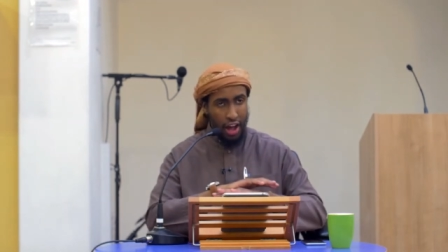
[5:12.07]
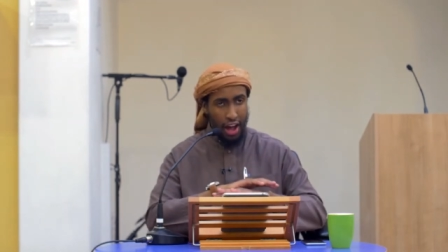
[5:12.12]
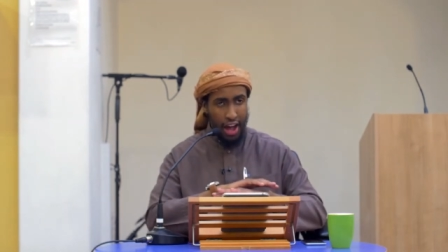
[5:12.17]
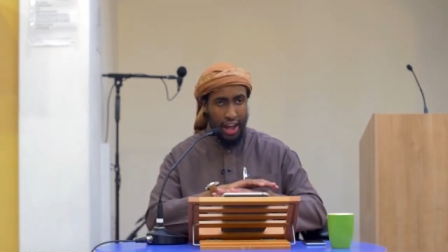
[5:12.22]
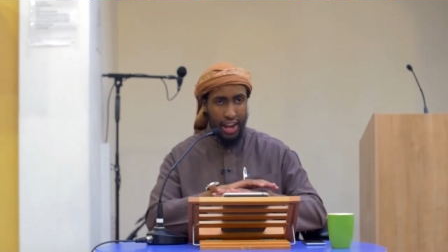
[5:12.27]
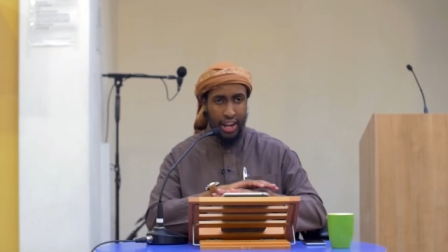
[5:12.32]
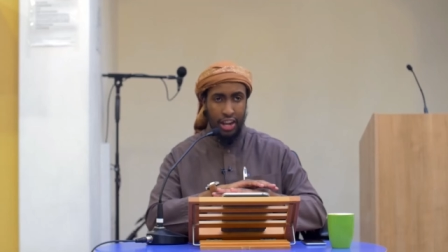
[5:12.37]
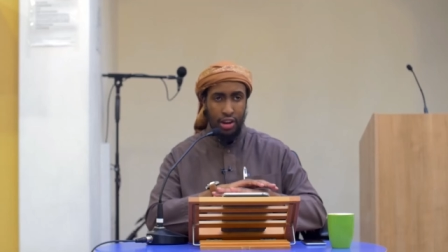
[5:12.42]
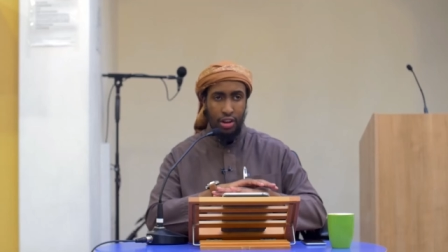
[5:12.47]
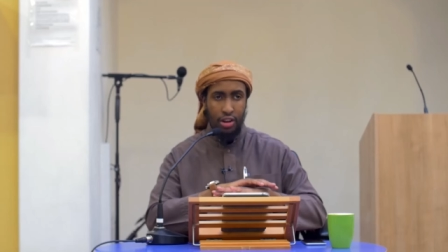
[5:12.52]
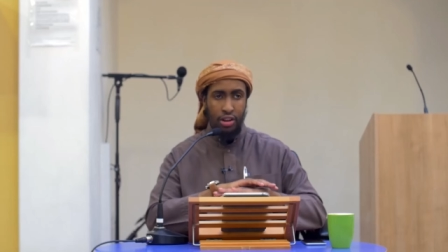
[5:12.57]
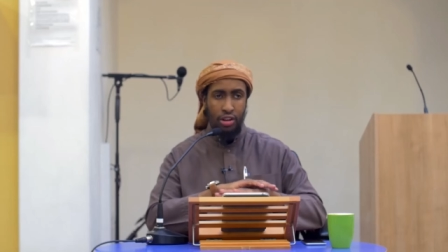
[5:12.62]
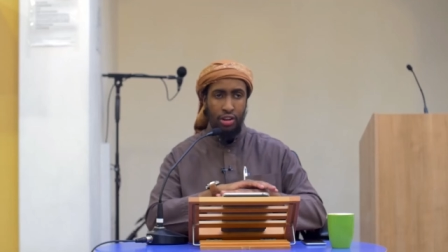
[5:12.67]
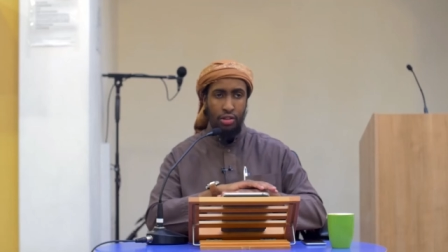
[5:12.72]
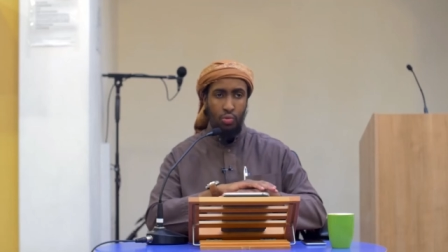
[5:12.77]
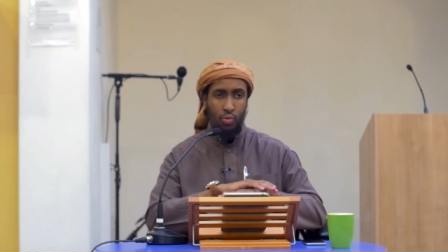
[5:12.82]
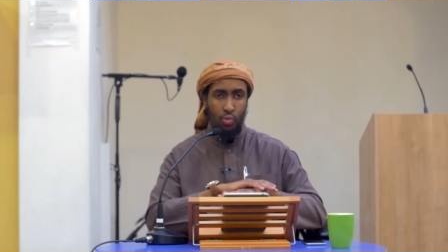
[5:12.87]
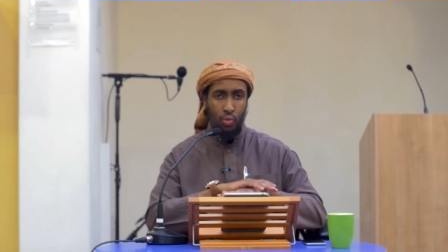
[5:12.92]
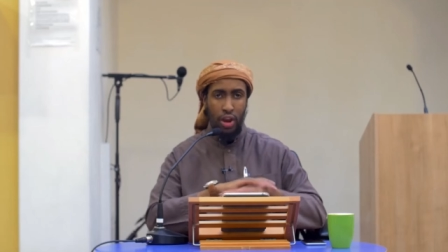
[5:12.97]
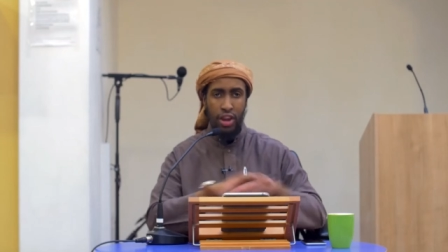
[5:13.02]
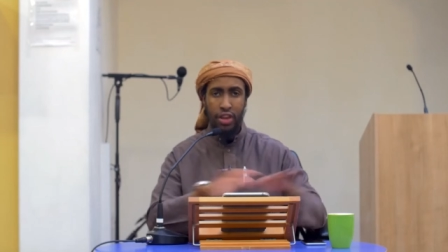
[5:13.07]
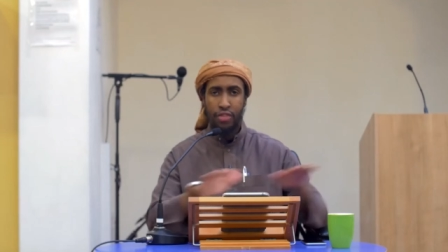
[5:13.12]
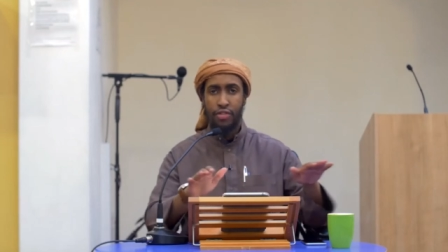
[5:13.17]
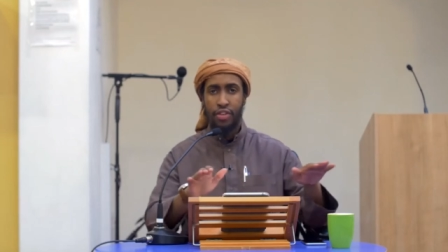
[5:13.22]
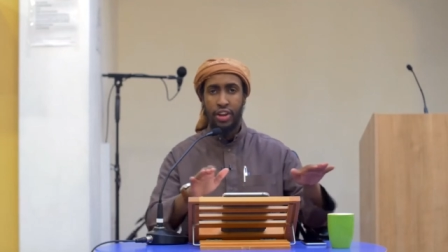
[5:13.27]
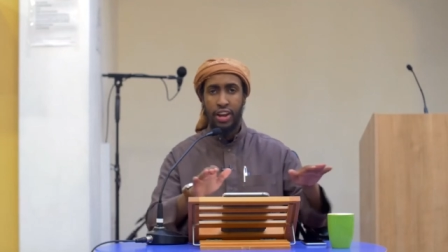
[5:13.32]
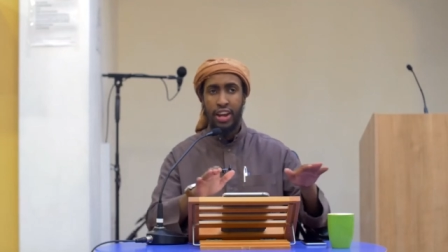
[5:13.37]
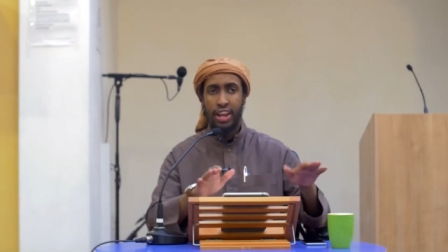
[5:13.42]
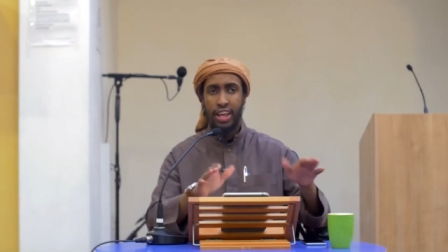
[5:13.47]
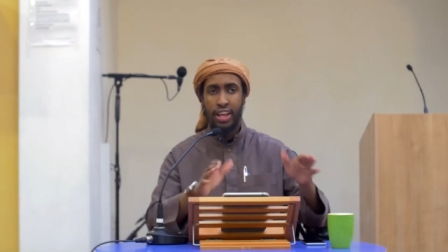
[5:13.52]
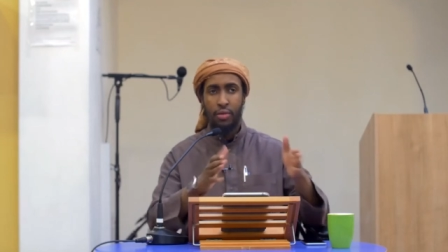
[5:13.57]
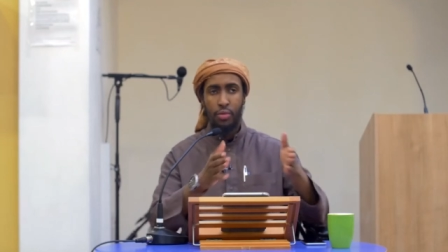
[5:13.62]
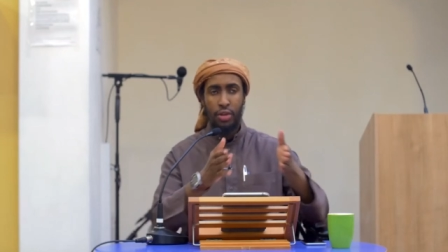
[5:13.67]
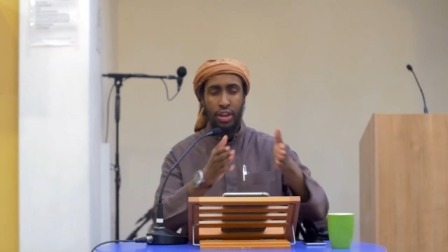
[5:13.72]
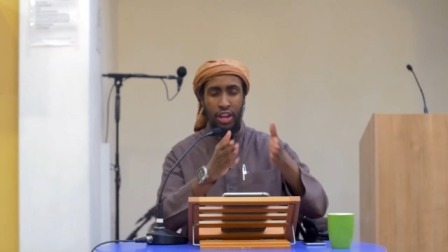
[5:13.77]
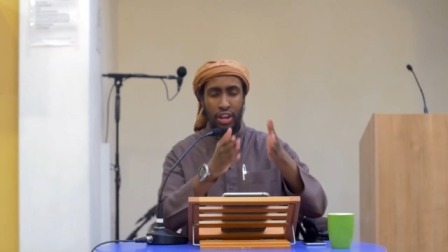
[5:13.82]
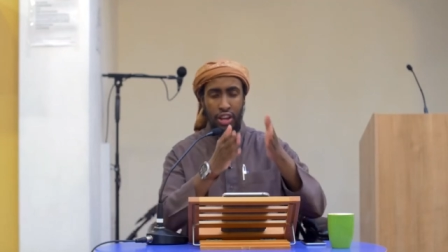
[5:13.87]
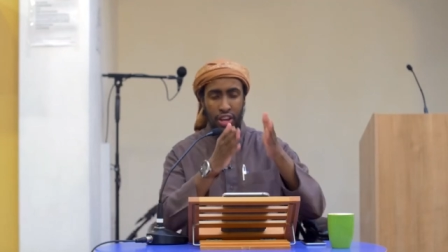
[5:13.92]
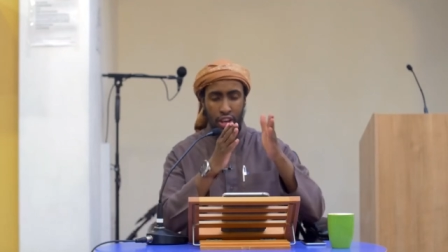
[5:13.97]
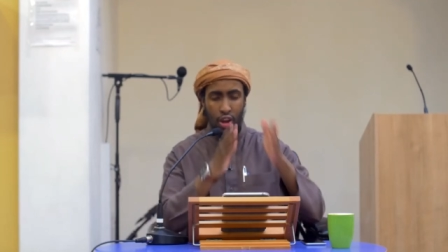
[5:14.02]
unwaveringly we
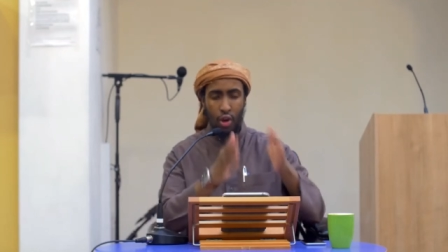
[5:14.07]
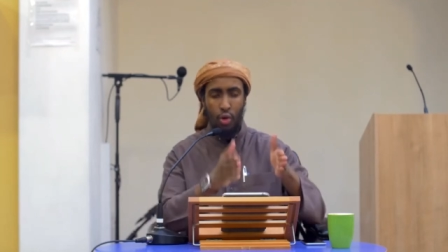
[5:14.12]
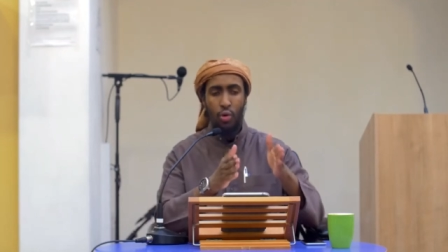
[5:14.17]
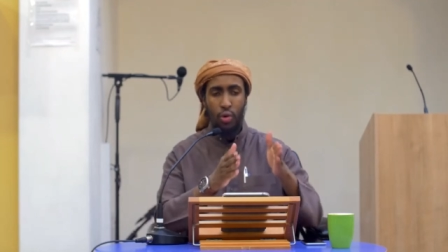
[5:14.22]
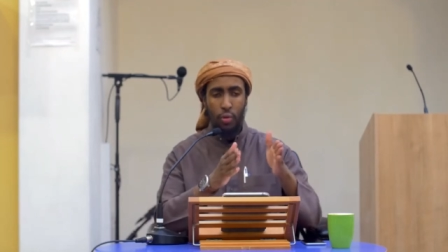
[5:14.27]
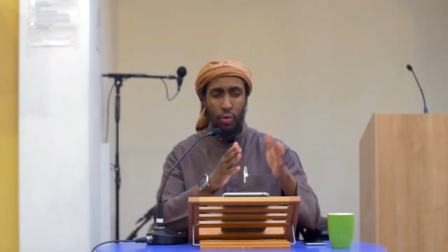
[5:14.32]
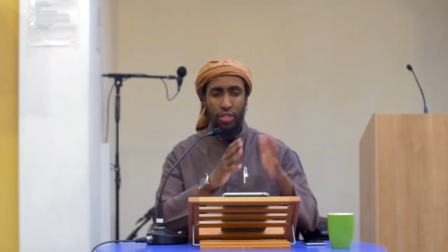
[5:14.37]
know